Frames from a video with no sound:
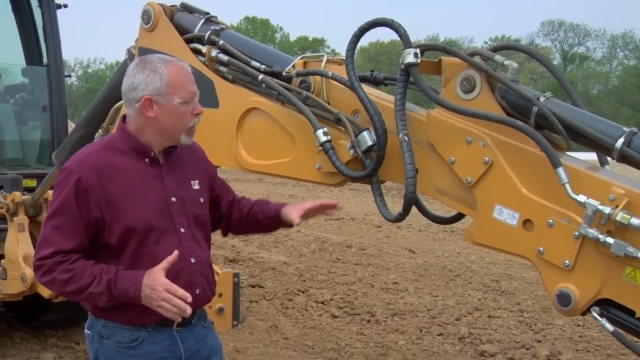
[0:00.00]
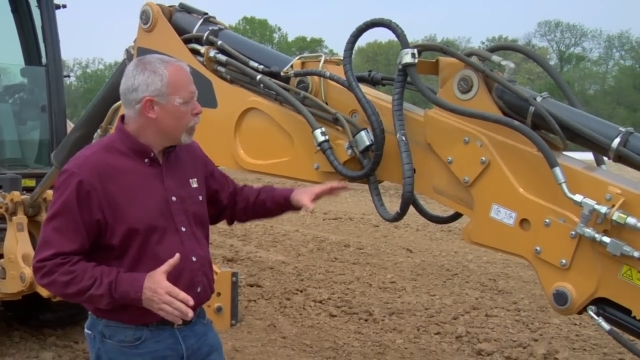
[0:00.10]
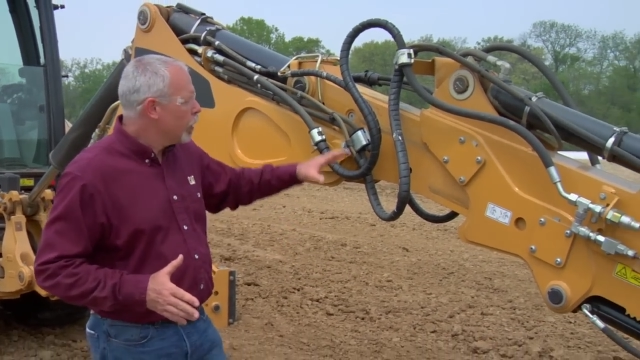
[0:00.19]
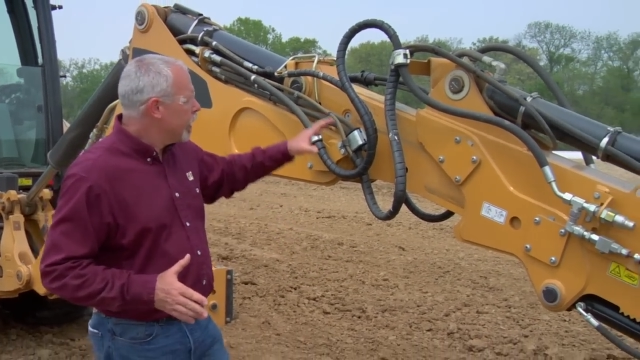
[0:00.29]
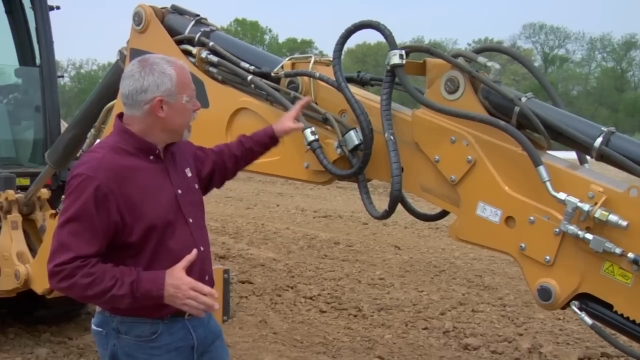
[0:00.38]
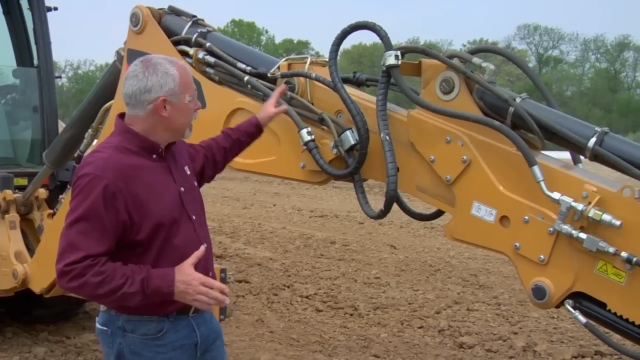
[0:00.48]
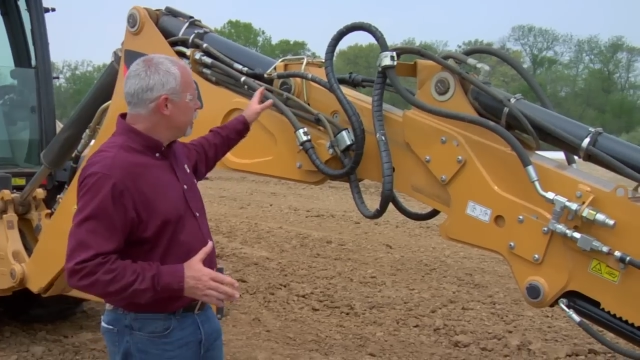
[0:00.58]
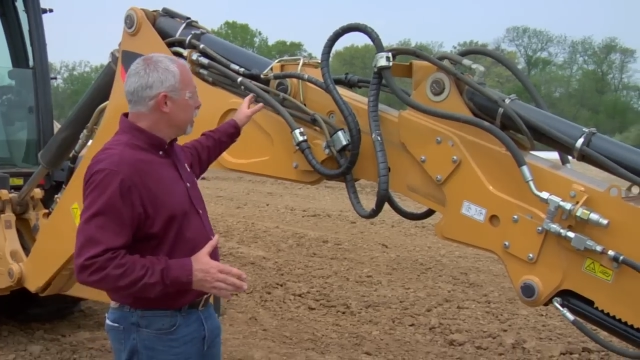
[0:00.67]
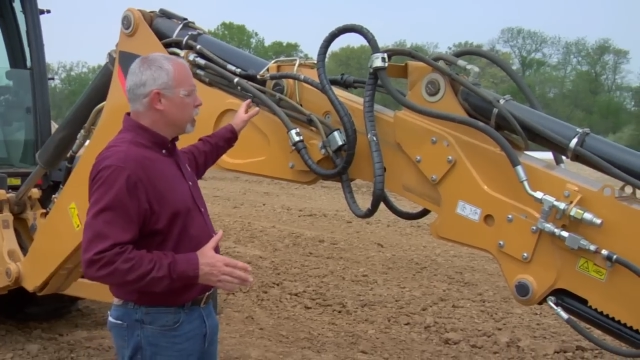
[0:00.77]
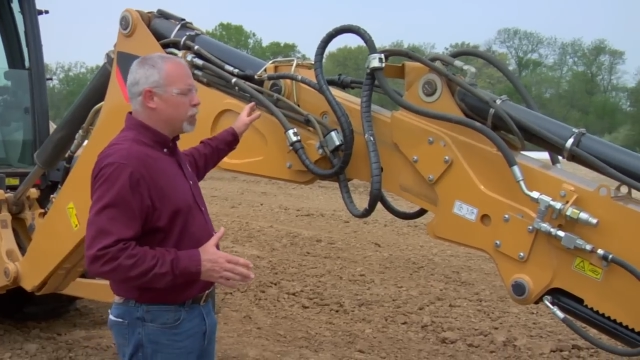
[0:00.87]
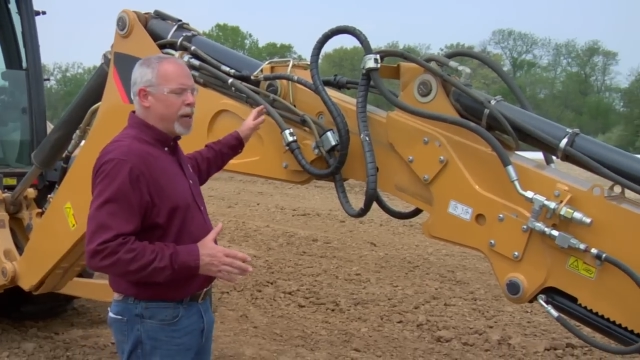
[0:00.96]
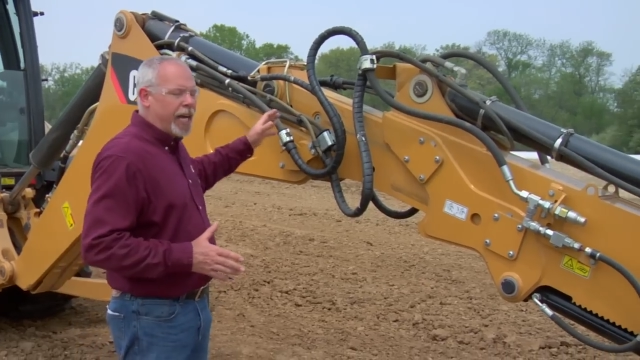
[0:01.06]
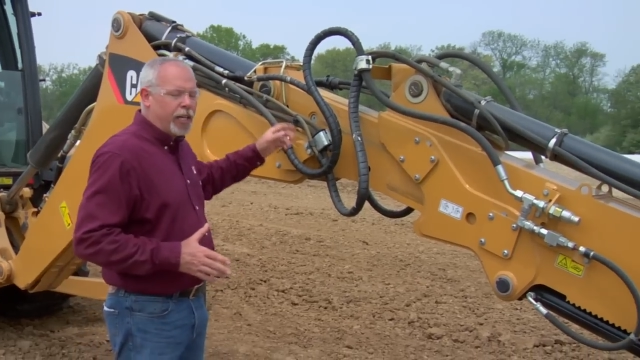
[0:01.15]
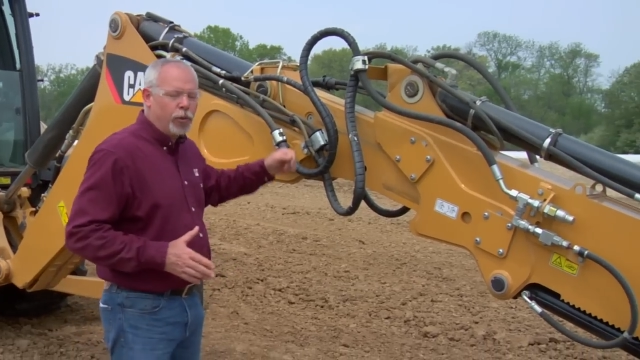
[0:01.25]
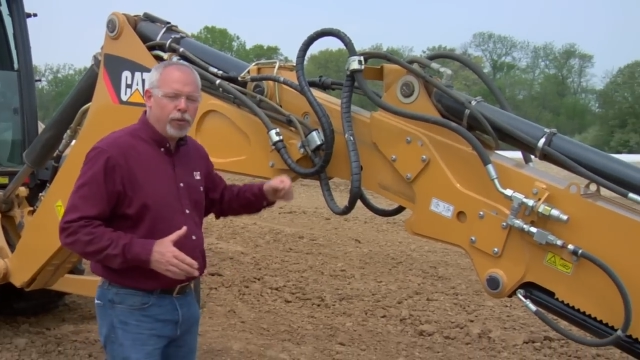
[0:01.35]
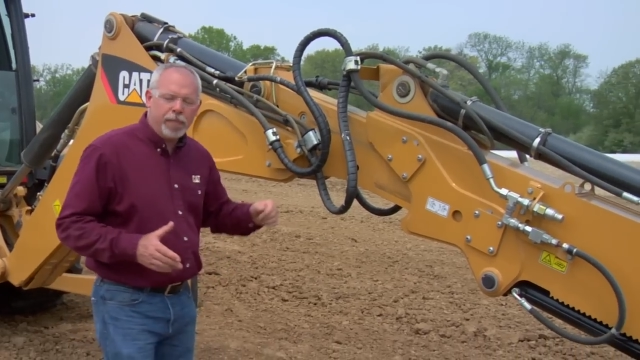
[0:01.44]
With the E-Series
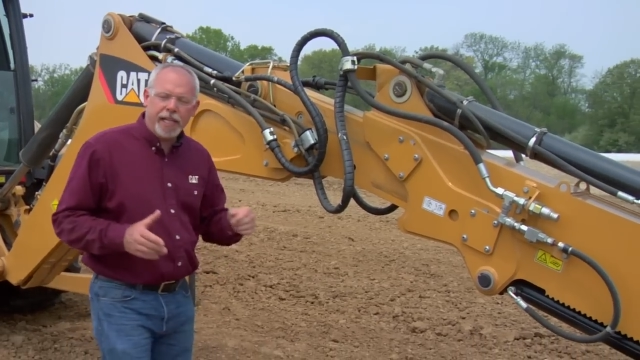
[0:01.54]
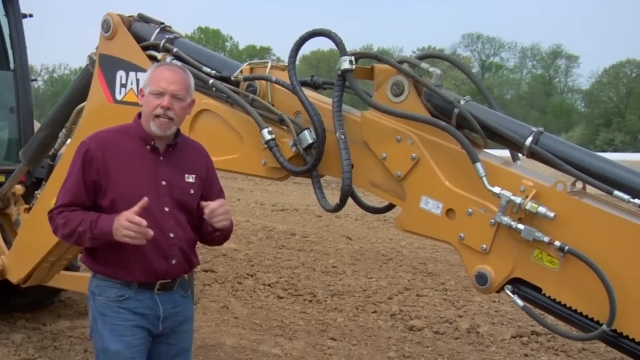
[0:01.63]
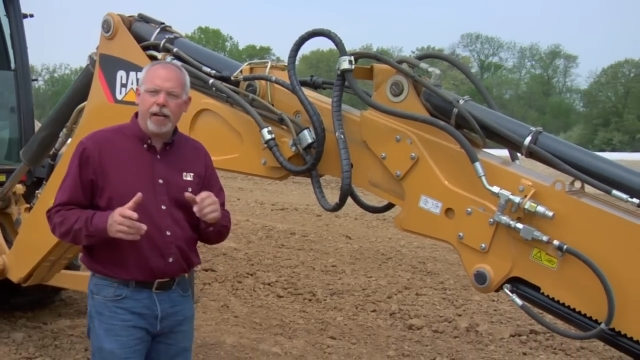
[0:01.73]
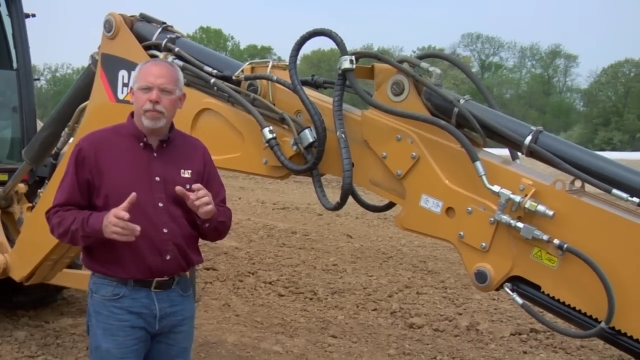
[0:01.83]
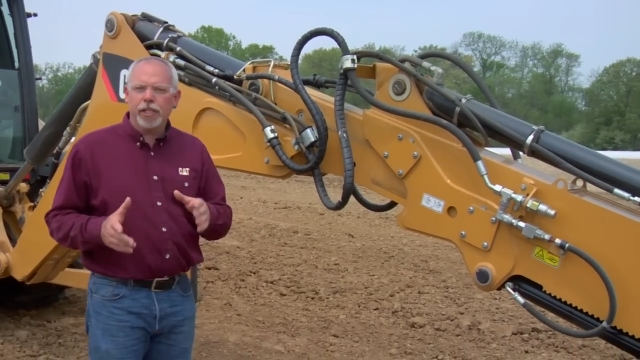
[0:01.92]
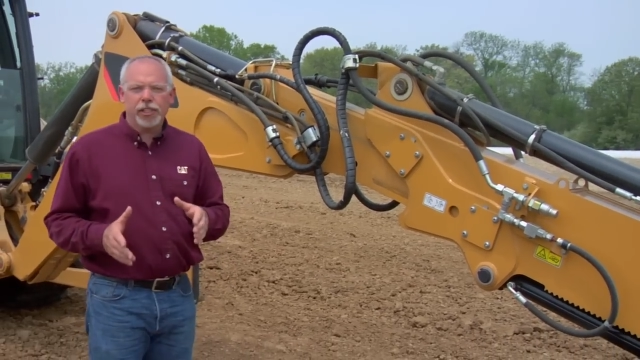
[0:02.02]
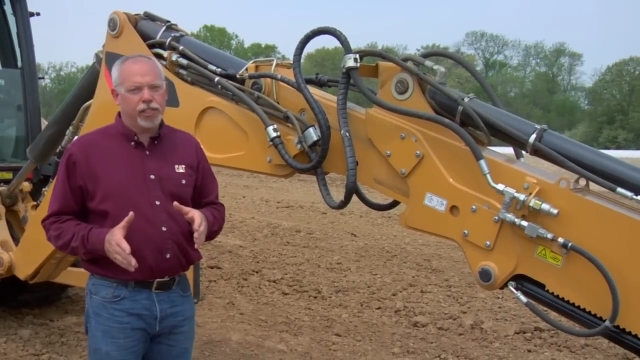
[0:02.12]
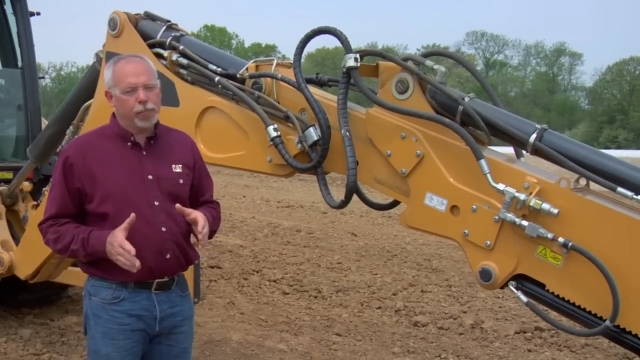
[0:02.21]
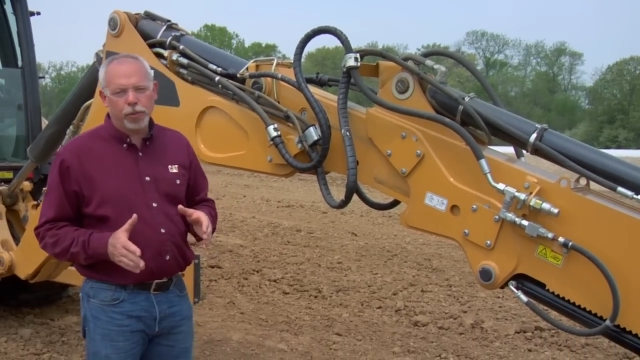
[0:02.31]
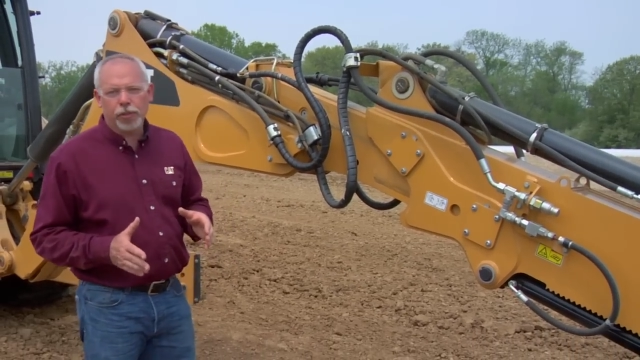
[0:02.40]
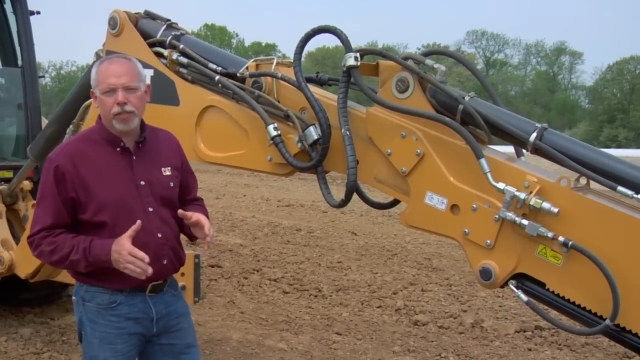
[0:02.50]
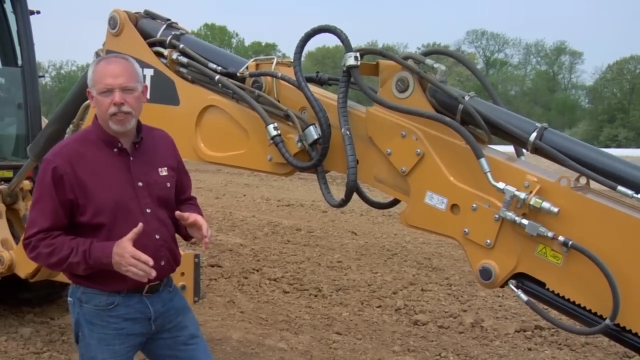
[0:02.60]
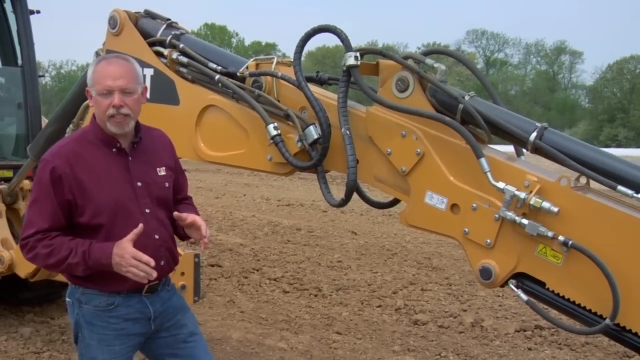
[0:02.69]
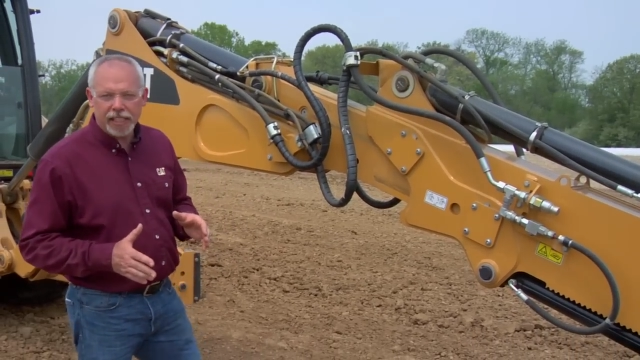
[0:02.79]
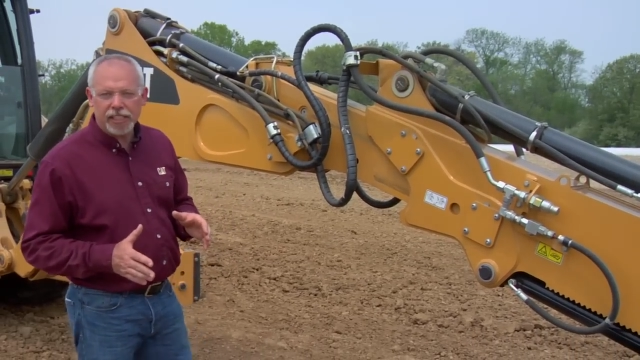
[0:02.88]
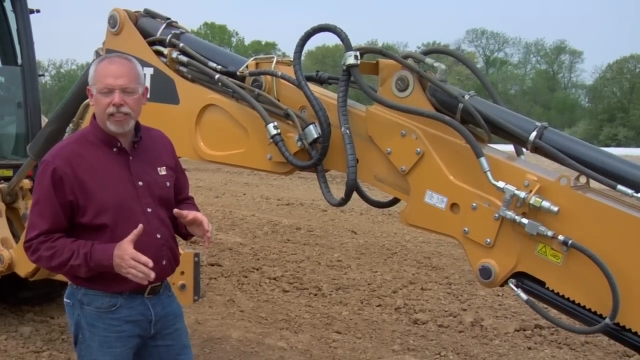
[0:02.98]
backhoe, we've made that much simpler than
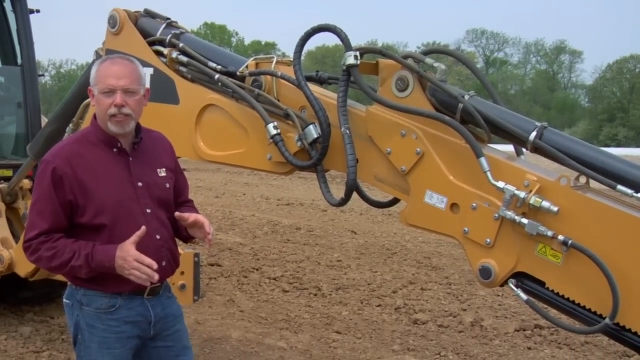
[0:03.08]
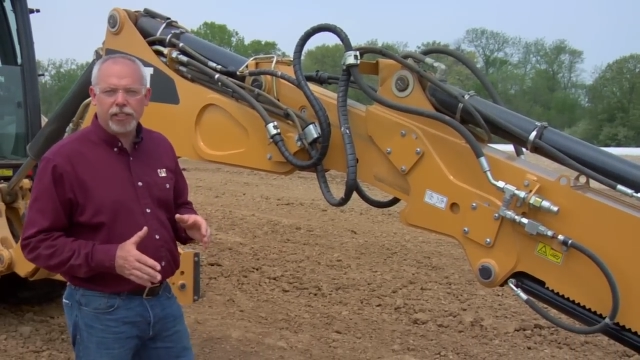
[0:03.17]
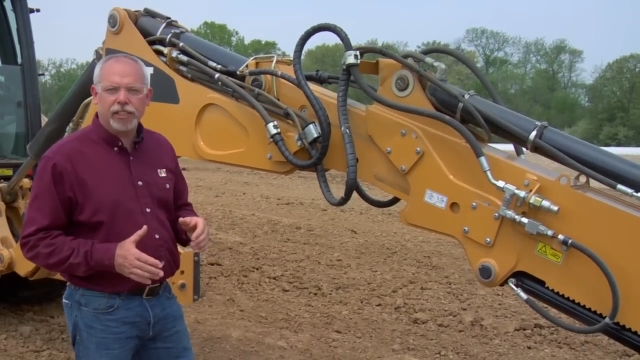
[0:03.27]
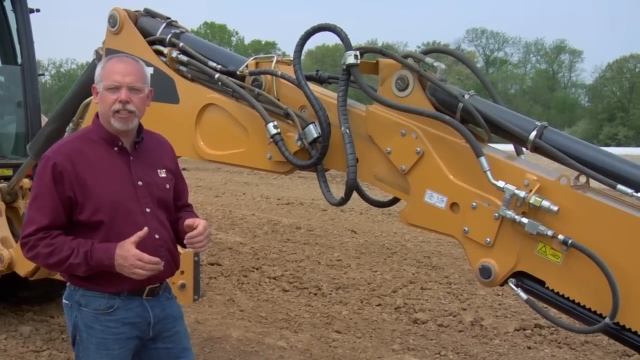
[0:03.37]
the D-Series